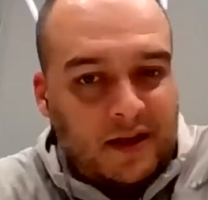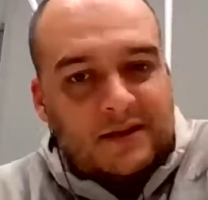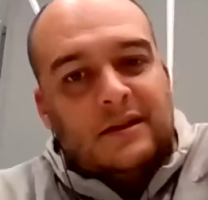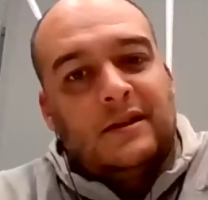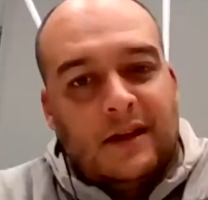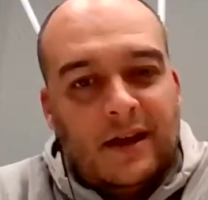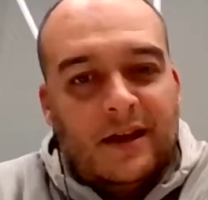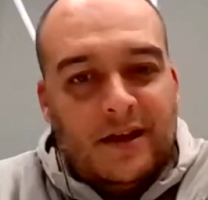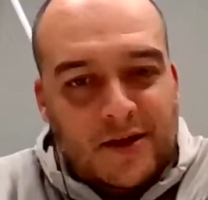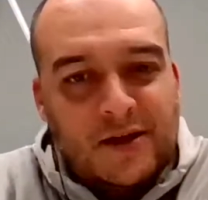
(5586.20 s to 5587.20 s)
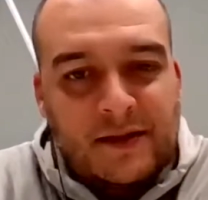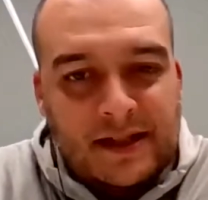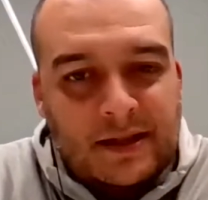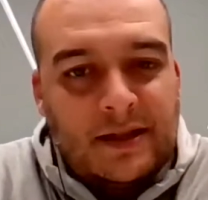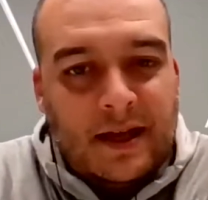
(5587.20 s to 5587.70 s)
as a
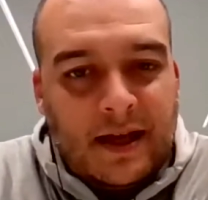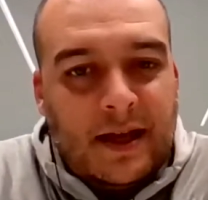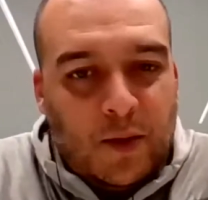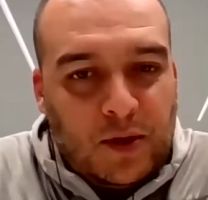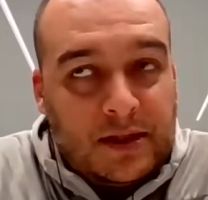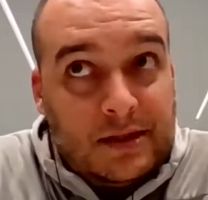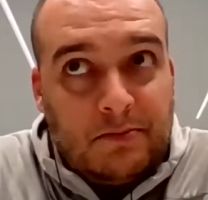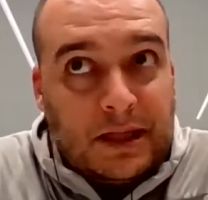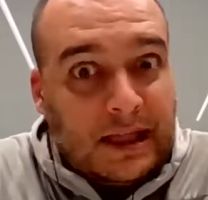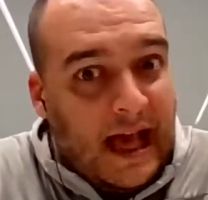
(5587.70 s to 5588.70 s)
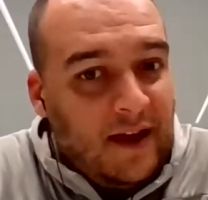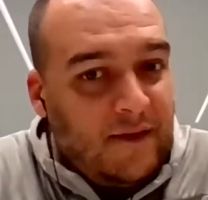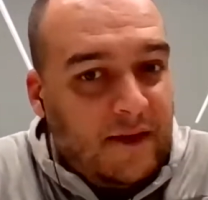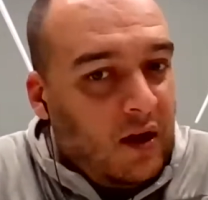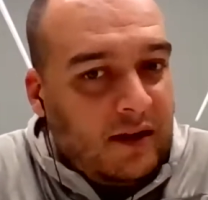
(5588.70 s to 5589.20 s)
journalist. But
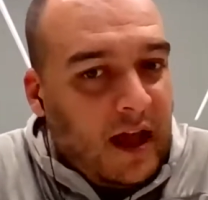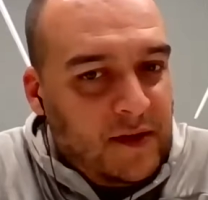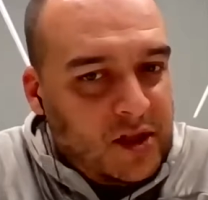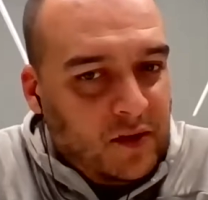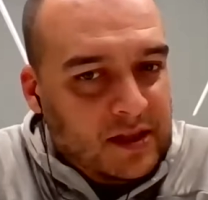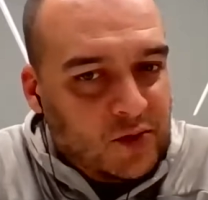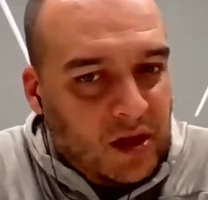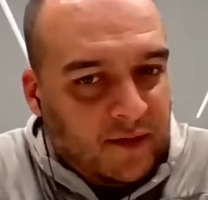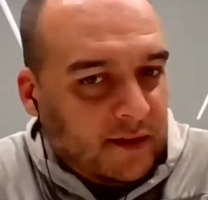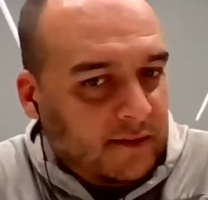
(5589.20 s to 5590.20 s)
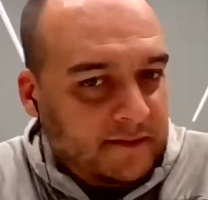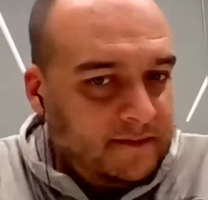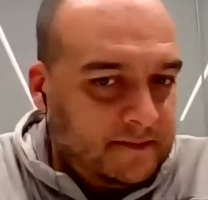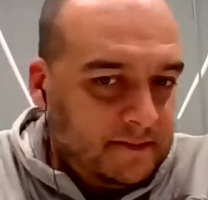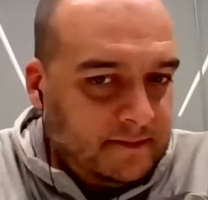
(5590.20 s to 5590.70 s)
live is always stressful.
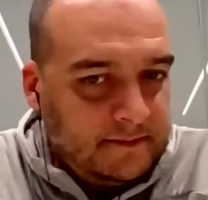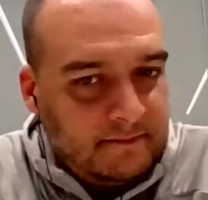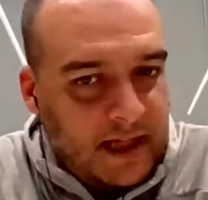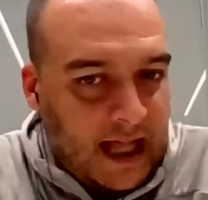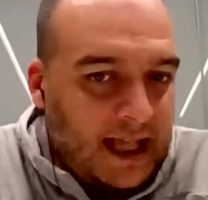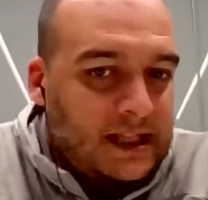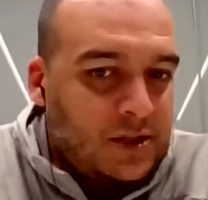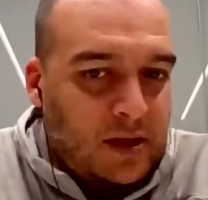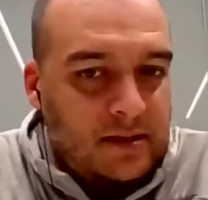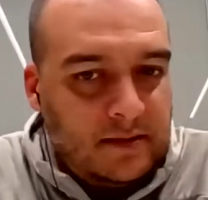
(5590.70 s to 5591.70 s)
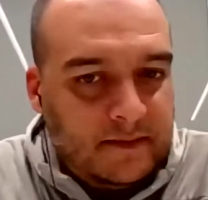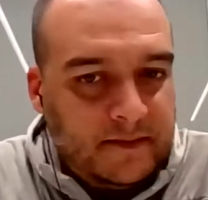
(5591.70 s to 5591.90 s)
I like stress.